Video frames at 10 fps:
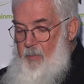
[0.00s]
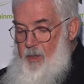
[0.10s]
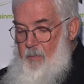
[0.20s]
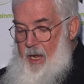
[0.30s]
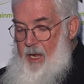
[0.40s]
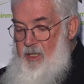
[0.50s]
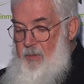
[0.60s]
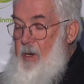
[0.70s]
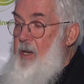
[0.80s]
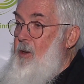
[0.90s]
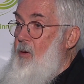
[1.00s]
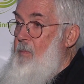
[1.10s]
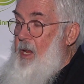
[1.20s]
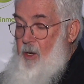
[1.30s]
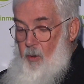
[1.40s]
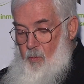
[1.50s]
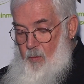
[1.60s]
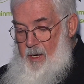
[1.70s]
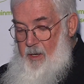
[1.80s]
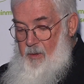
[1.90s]
but the bands, many
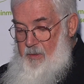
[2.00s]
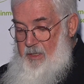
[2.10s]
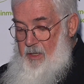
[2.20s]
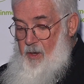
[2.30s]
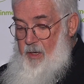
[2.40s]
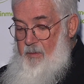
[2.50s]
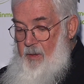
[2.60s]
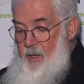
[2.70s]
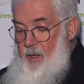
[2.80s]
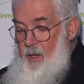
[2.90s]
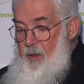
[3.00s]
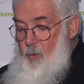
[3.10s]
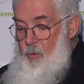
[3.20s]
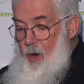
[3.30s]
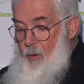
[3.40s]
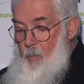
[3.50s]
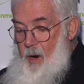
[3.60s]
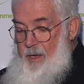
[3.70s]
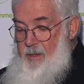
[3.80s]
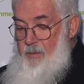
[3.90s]
already on site, could not
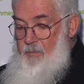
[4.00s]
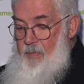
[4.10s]
wait,